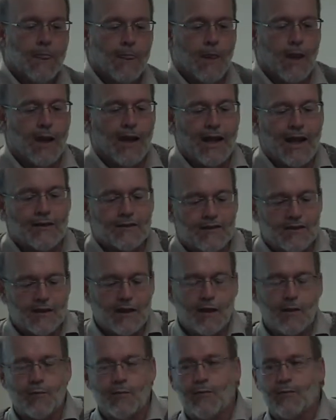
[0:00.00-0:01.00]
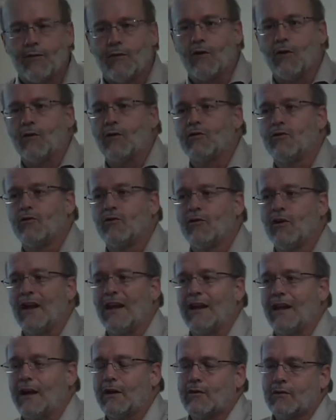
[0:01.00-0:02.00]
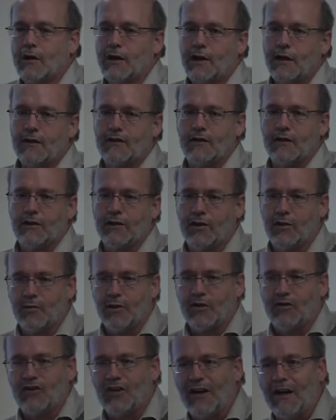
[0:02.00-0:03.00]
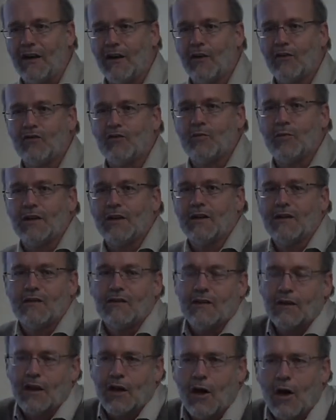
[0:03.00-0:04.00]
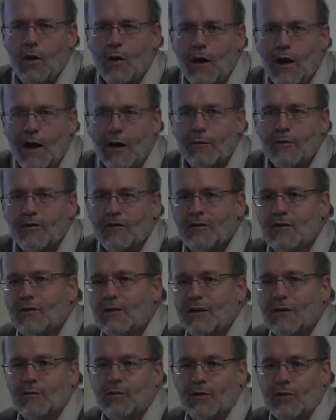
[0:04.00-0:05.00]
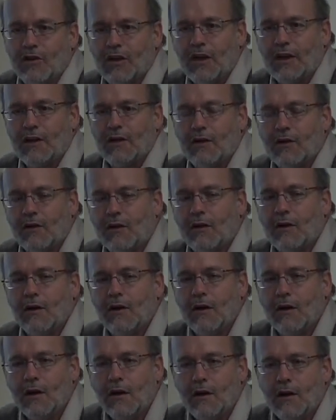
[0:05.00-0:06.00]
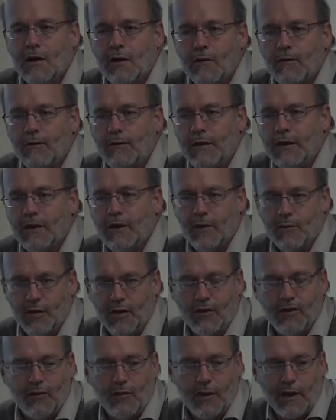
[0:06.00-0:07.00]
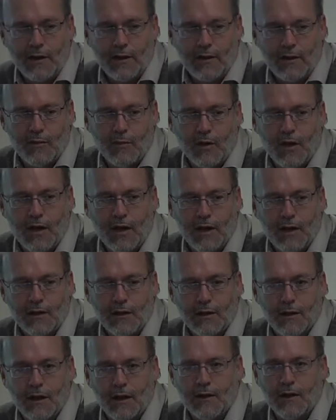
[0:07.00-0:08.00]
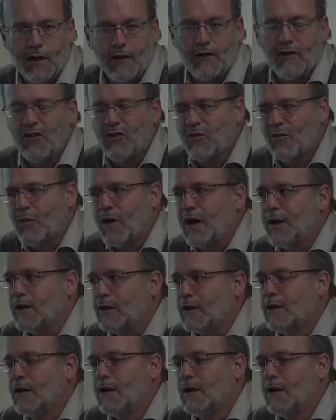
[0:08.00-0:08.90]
the landscape for electric is a little bit challenged because the co-ops in particular feel a bit threatened by it, and the threat,